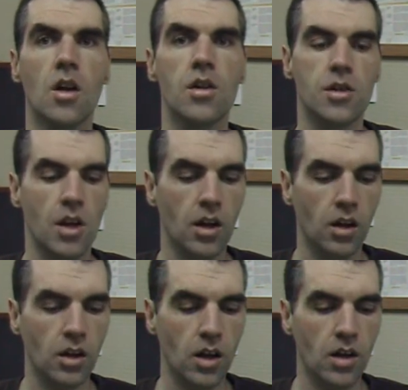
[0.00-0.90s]

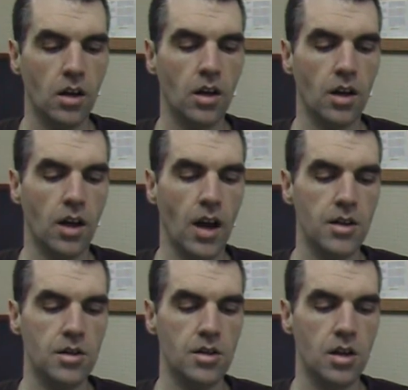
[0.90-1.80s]
saying, in it, it
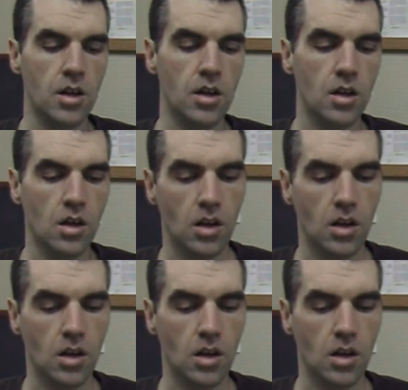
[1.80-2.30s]
has to say